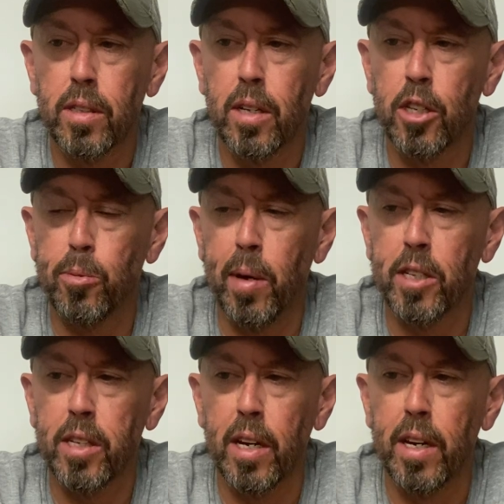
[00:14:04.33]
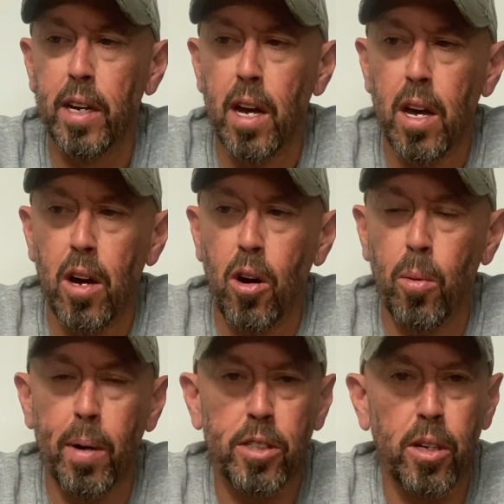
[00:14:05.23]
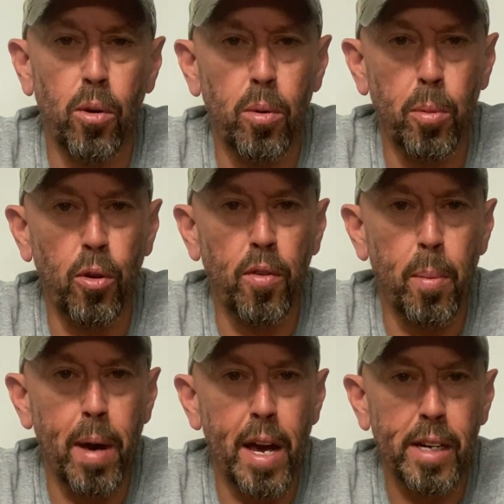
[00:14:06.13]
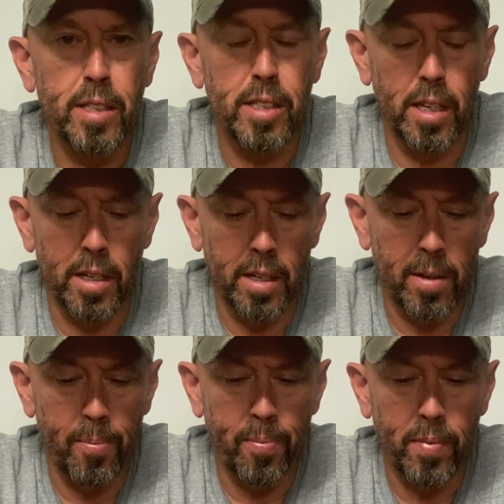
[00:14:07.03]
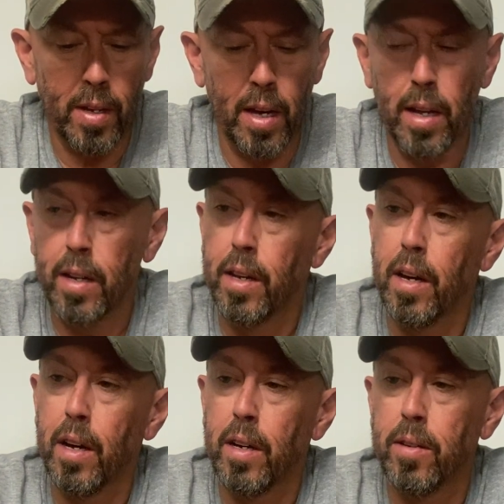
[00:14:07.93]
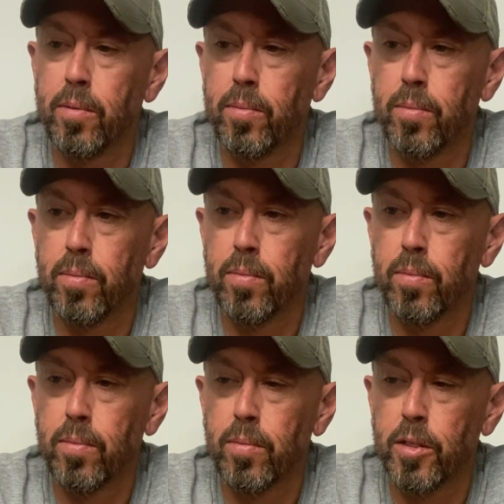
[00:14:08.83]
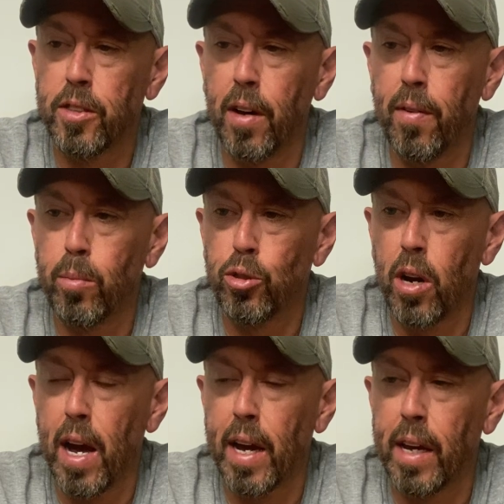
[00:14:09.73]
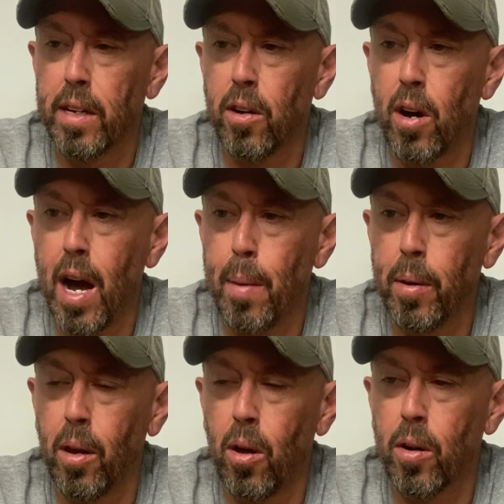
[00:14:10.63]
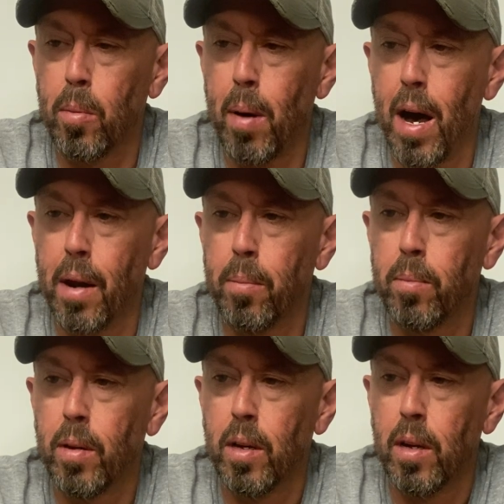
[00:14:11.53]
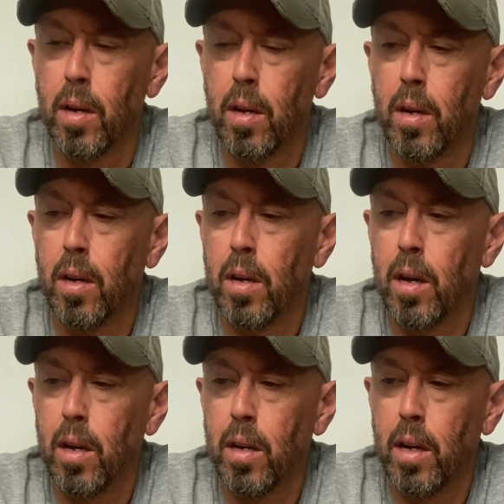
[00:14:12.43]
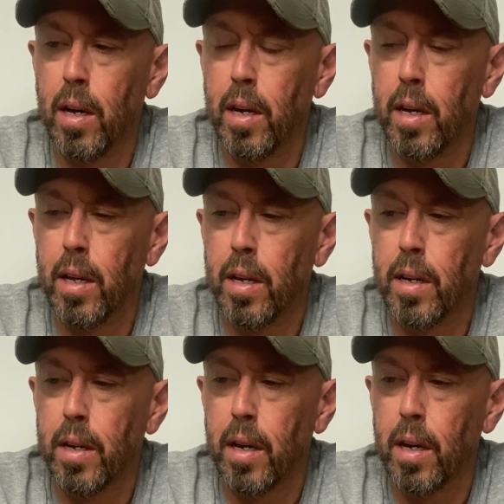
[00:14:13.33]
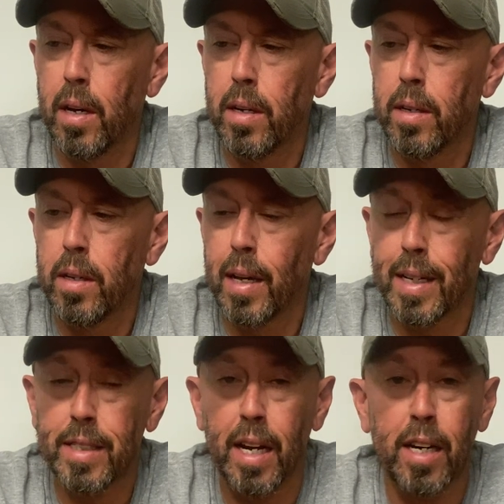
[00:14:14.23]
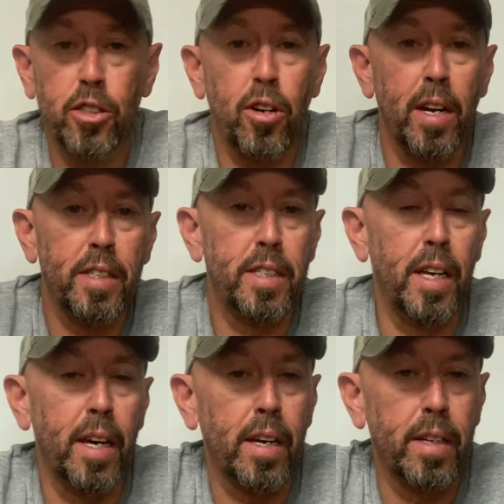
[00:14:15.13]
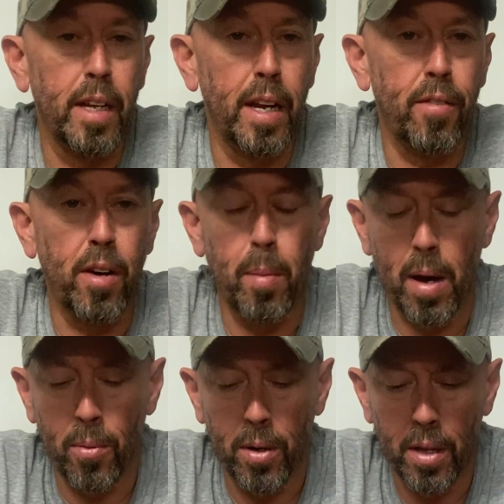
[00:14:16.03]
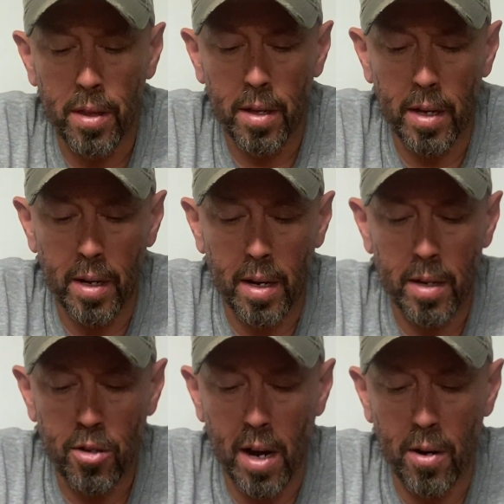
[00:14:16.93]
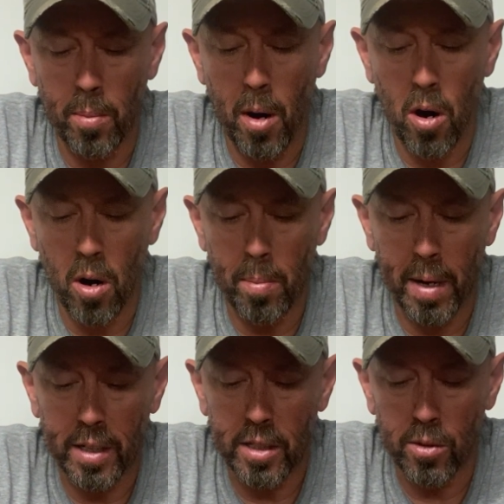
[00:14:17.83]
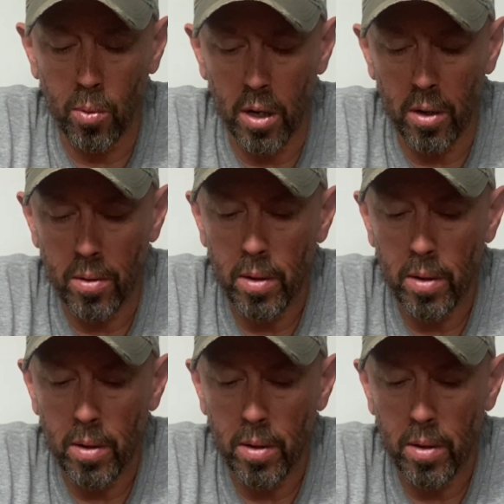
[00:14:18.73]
especially on my slower moving baits and stuff I'm dragging or hopping along the bottom. And like I said, I'm going to try the stick that they've come out with and try it on my hard baits as well.